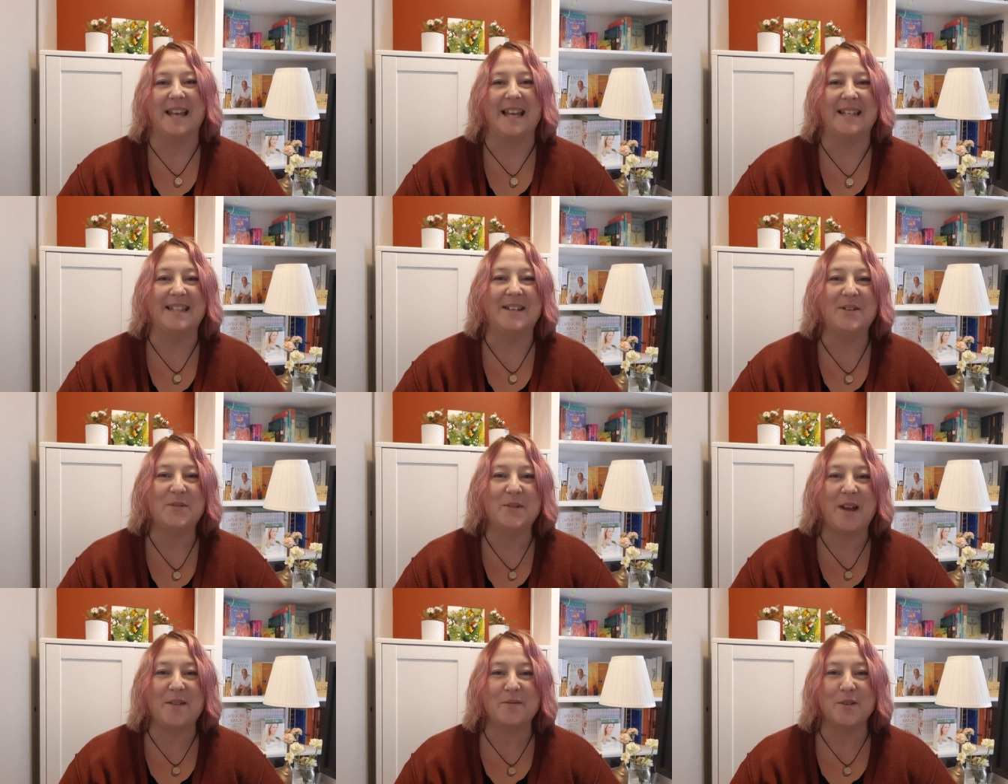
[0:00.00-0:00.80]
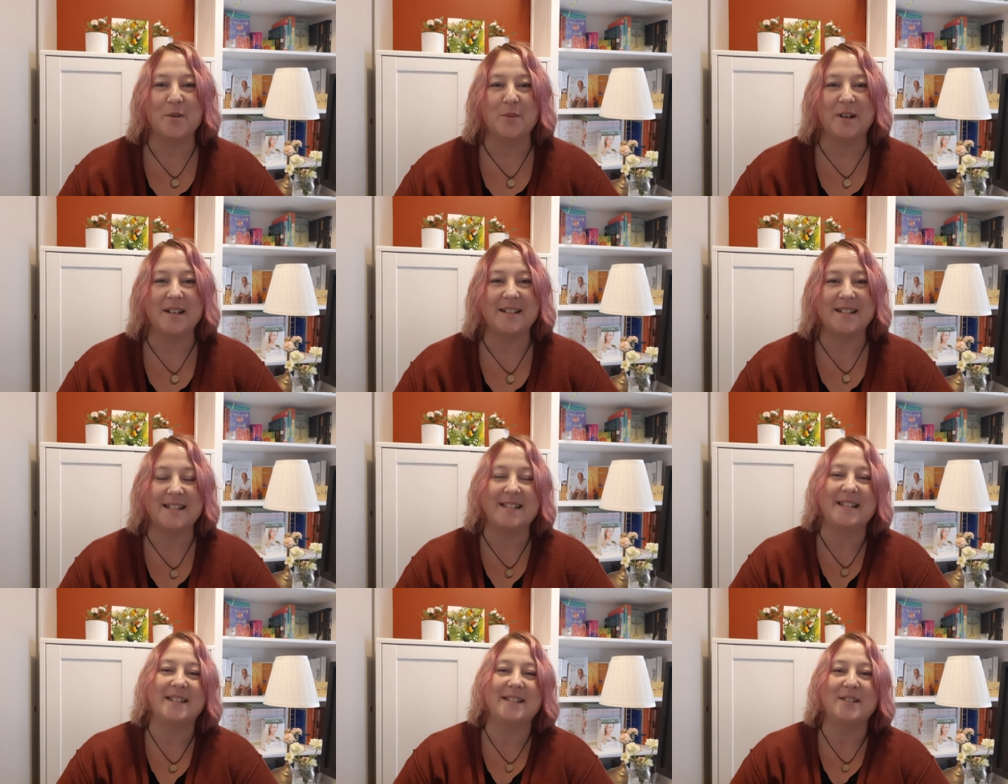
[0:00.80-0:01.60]
Hello, everyone.
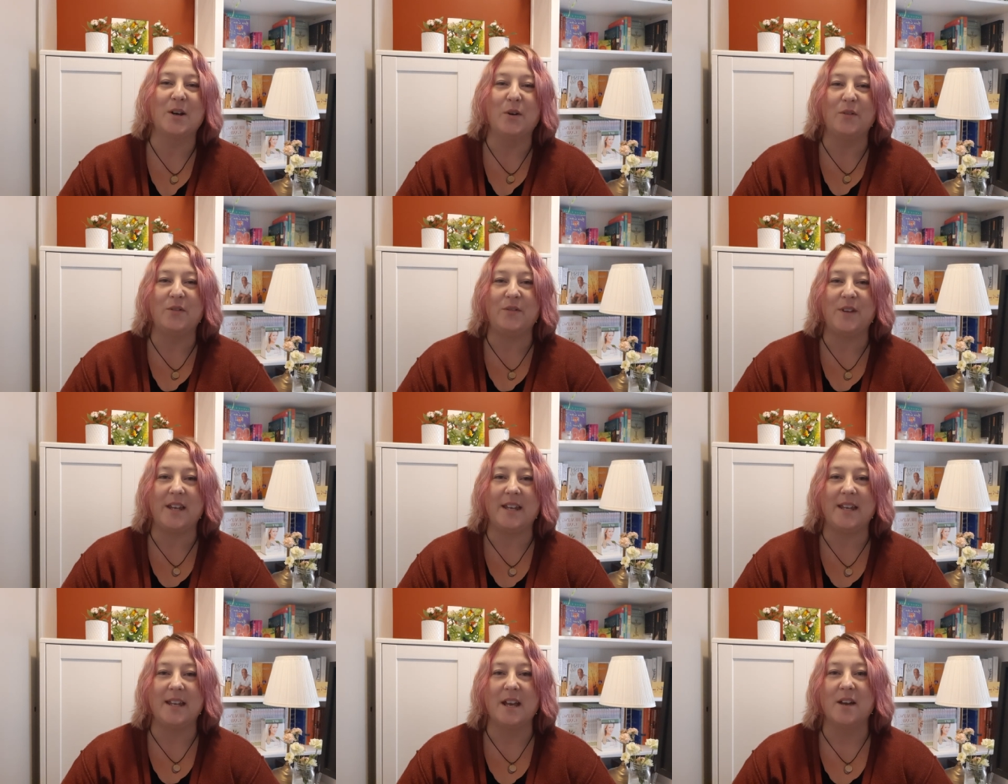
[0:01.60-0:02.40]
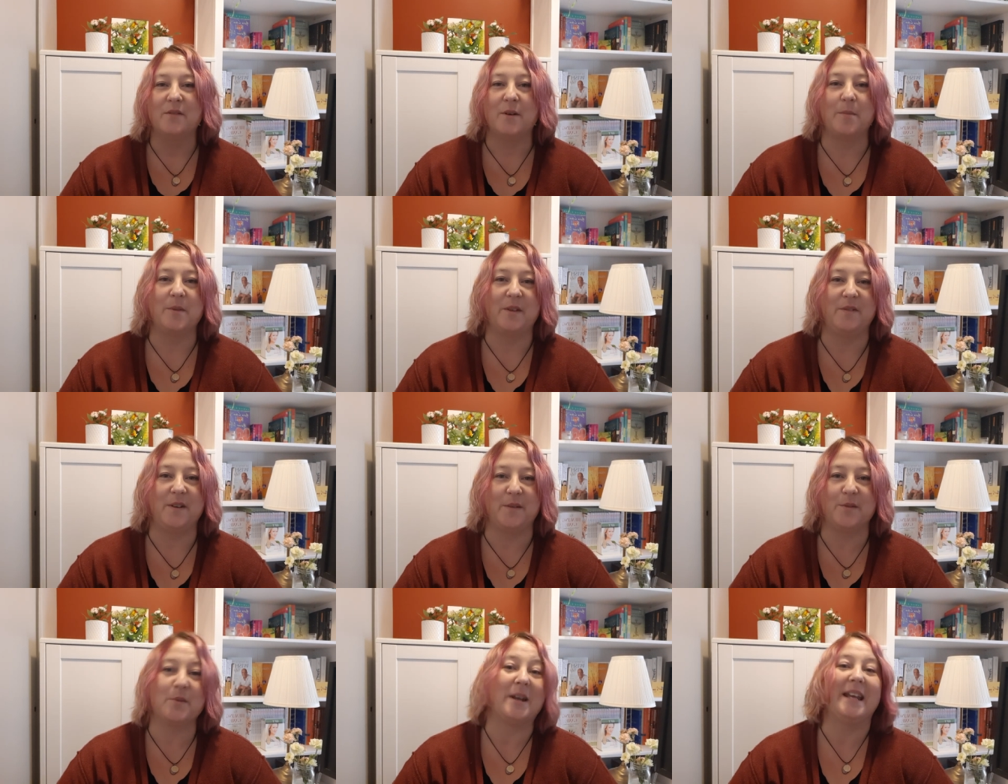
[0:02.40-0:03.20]
This is Sophie from the
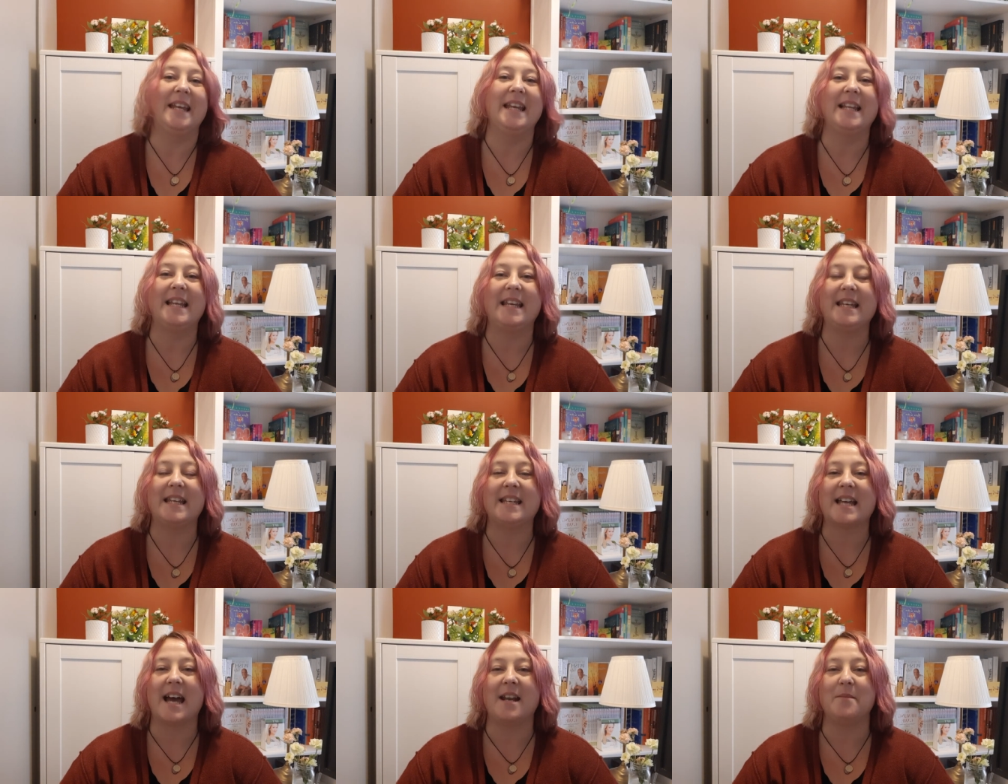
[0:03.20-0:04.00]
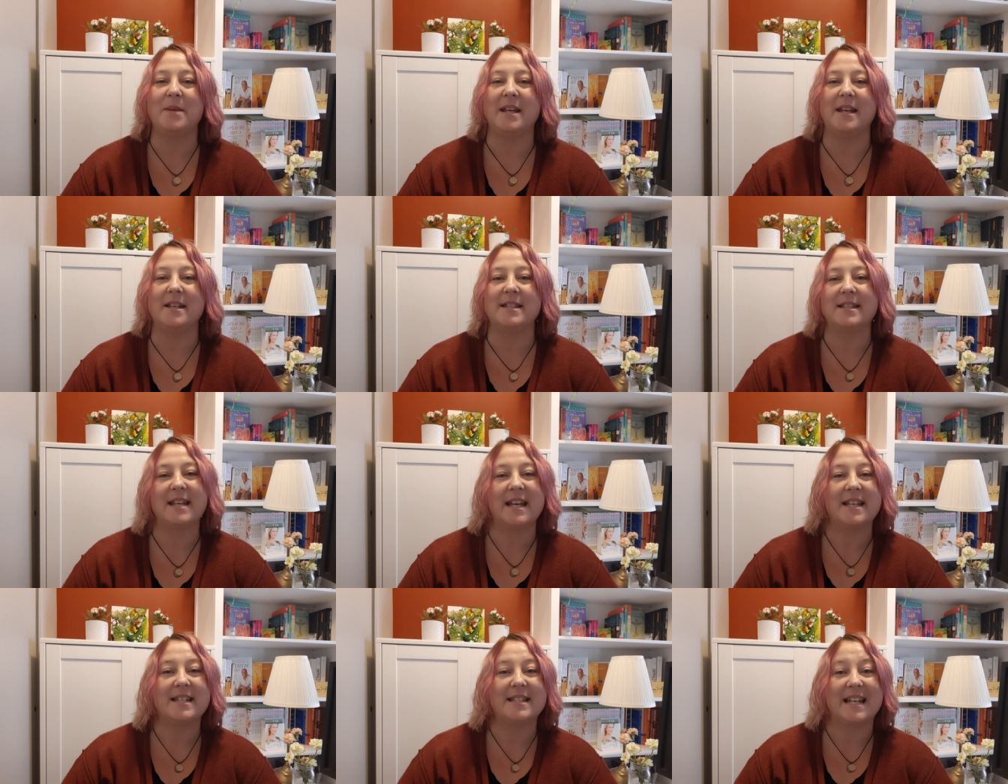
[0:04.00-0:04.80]
Fifth Ray Healing Academy, and
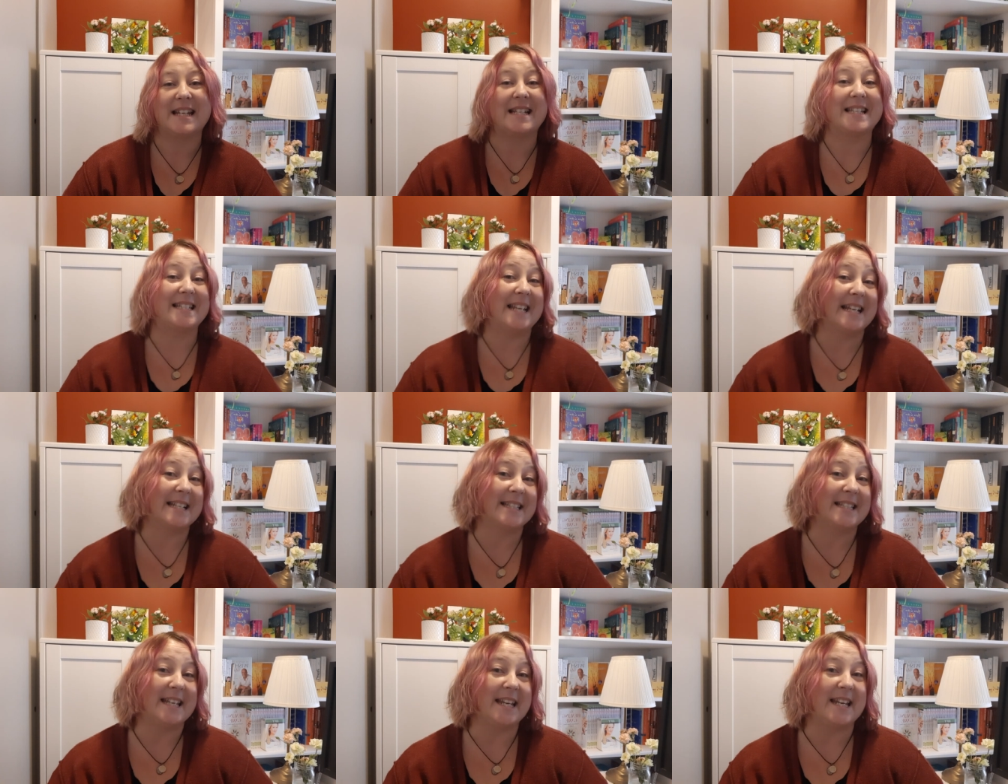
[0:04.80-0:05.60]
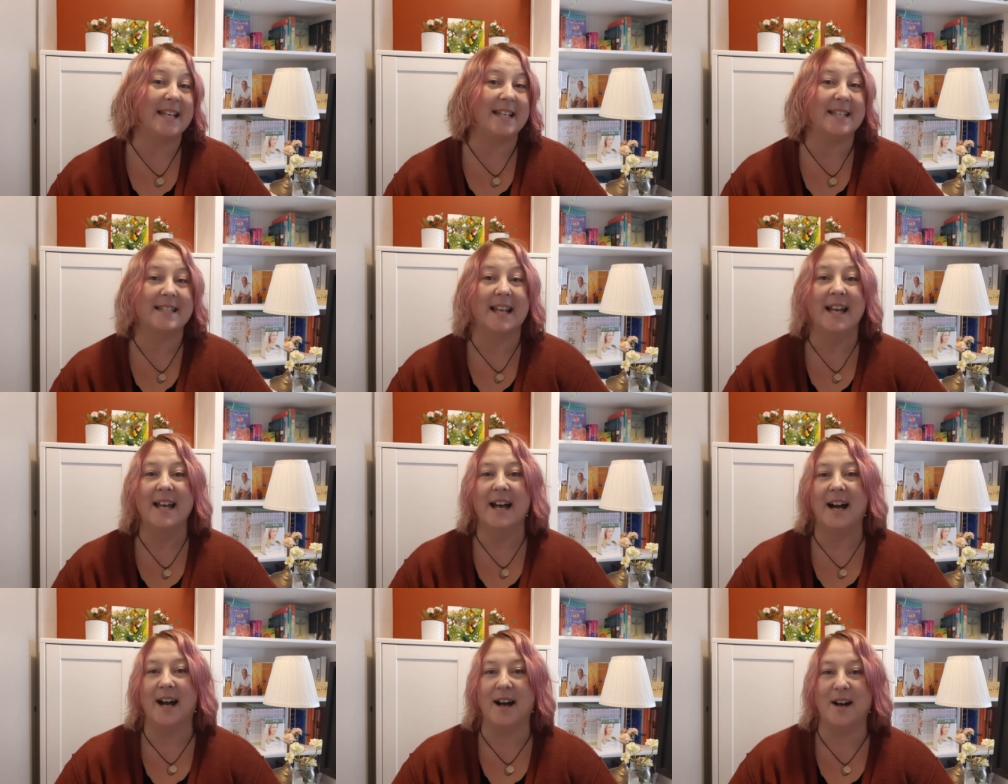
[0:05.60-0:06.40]
today is day 16
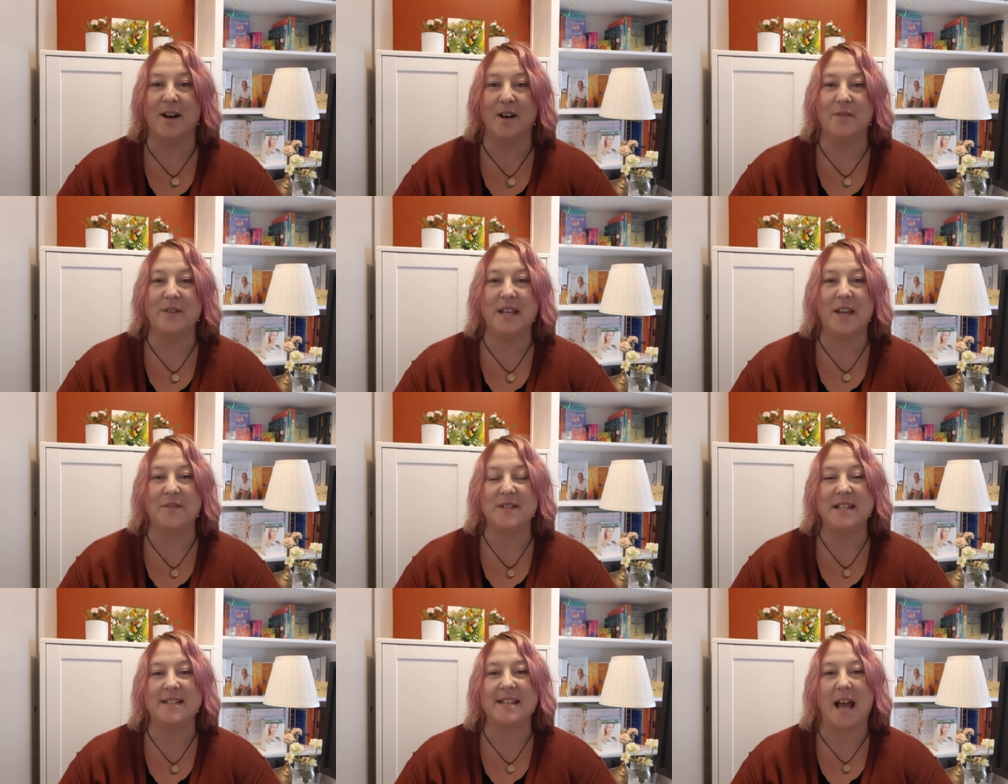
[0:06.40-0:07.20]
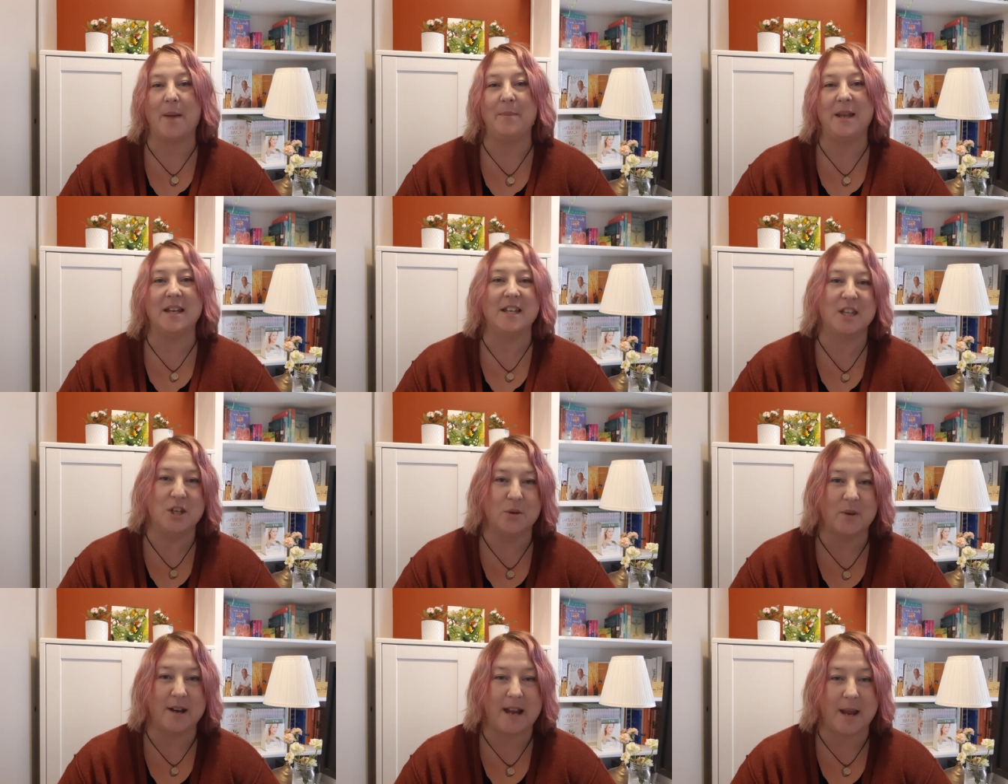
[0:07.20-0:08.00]
of EFT Tapping
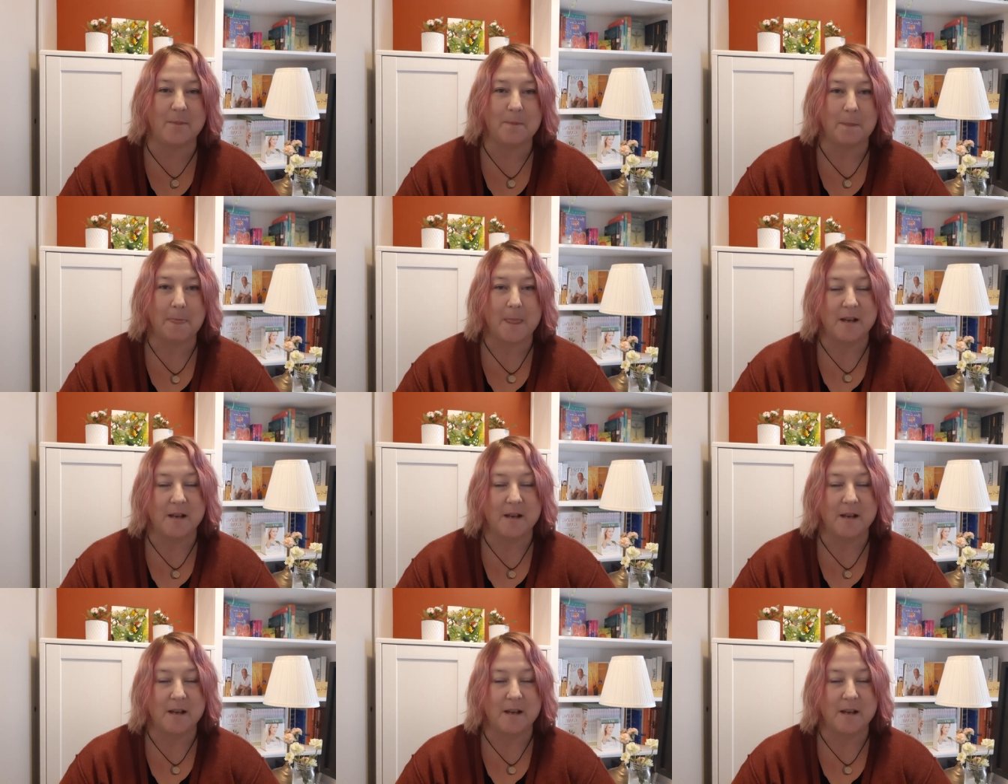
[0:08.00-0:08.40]
Q&A.